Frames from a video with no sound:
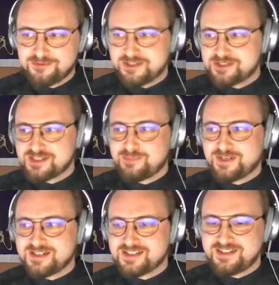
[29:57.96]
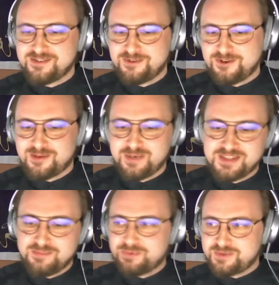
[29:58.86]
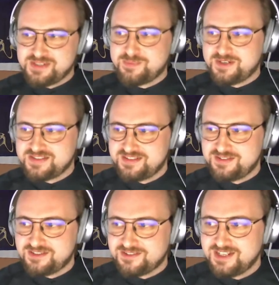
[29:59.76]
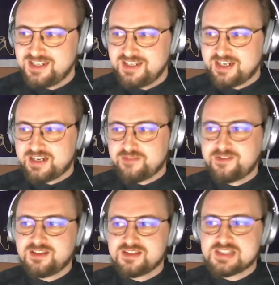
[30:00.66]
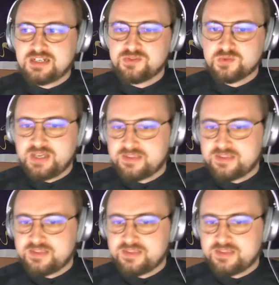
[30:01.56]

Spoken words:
the richest person or by the poorest person, And I think it's down to